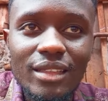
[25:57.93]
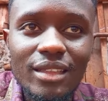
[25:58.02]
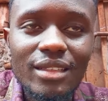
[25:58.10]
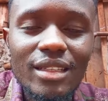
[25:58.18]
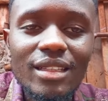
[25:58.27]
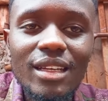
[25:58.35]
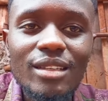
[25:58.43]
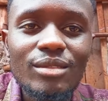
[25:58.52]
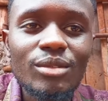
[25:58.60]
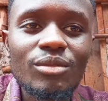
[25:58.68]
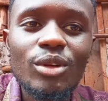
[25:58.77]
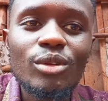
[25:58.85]
He said that
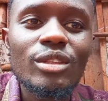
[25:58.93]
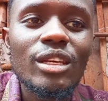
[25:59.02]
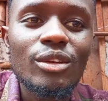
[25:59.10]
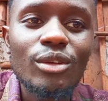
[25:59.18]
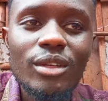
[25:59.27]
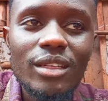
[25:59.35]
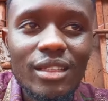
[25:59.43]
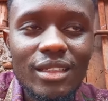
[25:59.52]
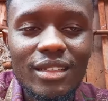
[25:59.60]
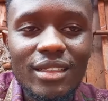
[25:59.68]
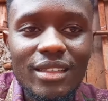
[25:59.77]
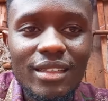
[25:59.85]
even on the road,
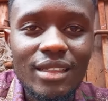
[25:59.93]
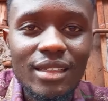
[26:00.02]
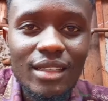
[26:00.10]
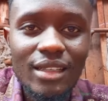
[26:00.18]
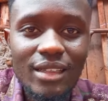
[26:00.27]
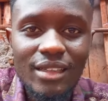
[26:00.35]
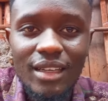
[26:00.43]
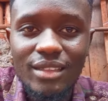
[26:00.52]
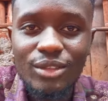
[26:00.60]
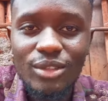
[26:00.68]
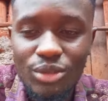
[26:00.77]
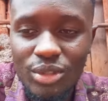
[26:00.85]
yeah
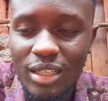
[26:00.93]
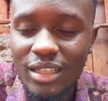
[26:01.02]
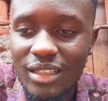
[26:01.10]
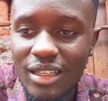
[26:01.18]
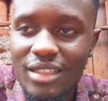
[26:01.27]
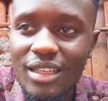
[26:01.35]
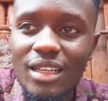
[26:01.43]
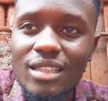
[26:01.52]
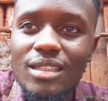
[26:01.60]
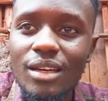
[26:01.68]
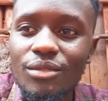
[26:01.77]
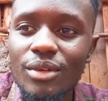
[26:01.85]
so he was telling the other
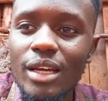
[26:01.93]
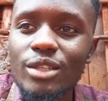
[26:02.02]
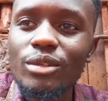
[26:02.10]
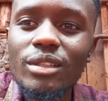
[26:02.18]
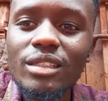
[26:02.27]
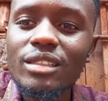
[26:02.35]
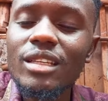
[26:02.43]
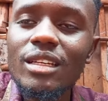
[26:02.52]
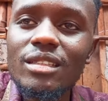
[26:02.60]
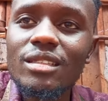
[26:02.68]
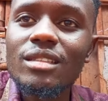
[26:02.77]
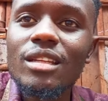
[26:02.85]
guys that i told these
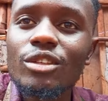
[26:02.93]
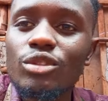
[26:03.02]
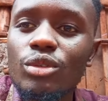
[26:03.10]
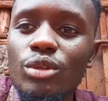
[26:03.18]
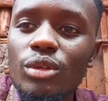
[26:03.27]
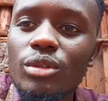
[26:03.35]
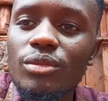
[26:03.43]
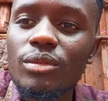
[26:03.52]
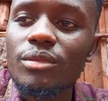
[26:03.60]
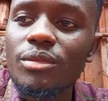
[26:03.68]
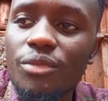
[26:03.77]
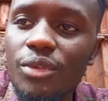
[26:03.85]
guys they should not
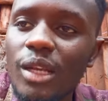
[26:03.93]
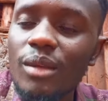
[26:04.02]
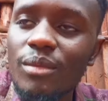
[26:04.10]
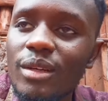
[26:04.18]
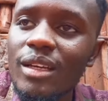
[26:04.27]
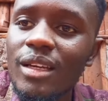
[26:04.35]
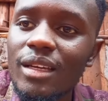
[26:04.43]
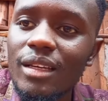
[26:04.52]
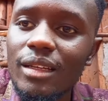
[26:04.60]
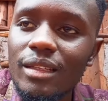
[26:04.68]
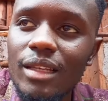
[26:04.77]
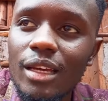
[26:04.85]
film
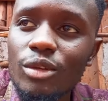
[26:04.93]
they are